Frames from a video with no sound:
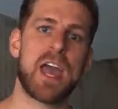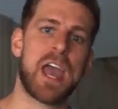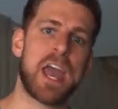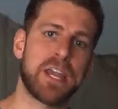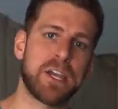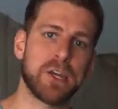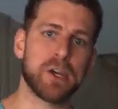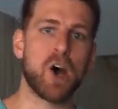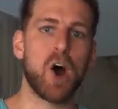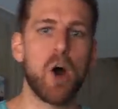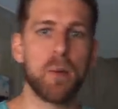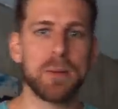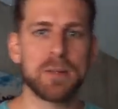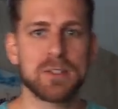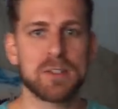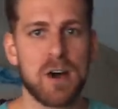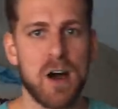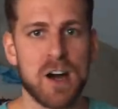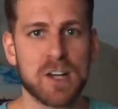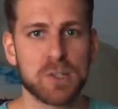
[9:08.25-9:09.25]
And you go up and
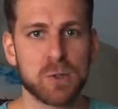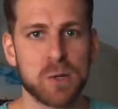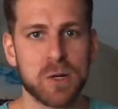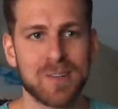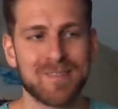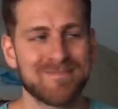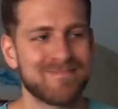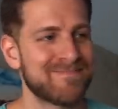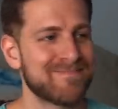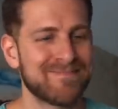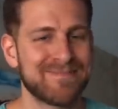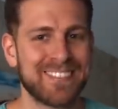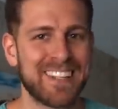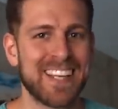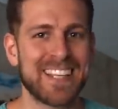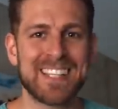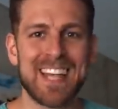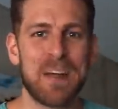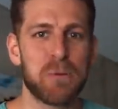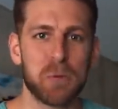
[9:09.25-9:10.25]
talk to her.
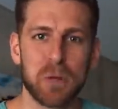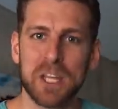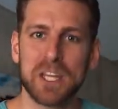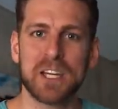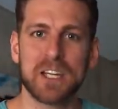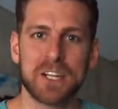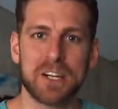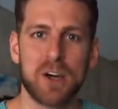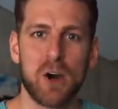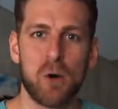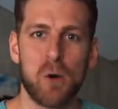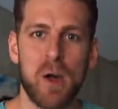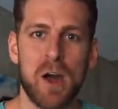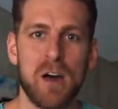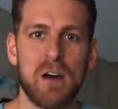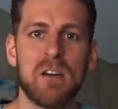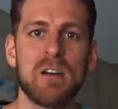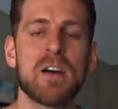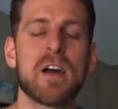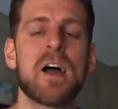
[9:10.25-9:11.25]
Is that really going to go
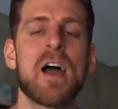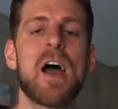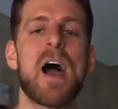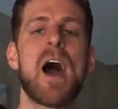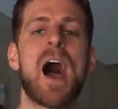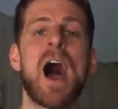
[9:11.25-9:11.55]
well?